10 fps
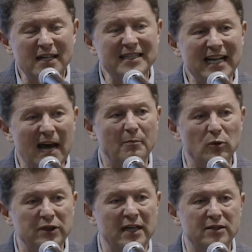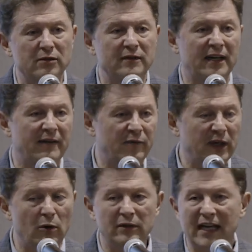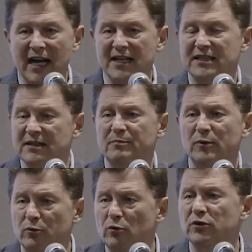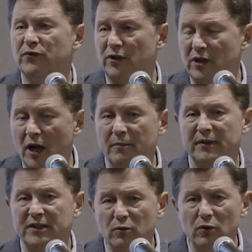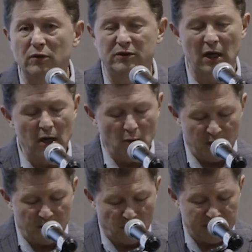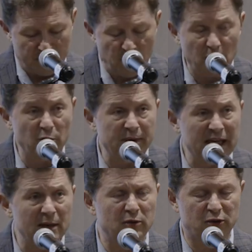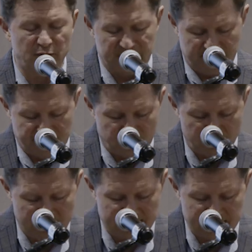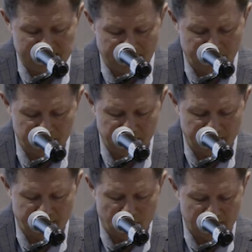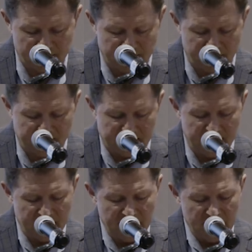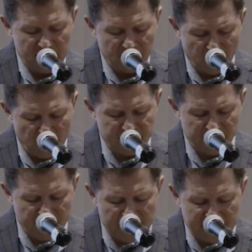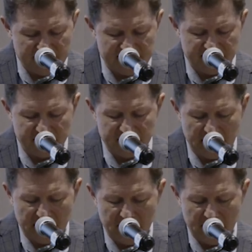untapped potential that if we only had simple rules for a complex world, we would be able to achieve tremendous levels of prosperity. So those are the main lessons.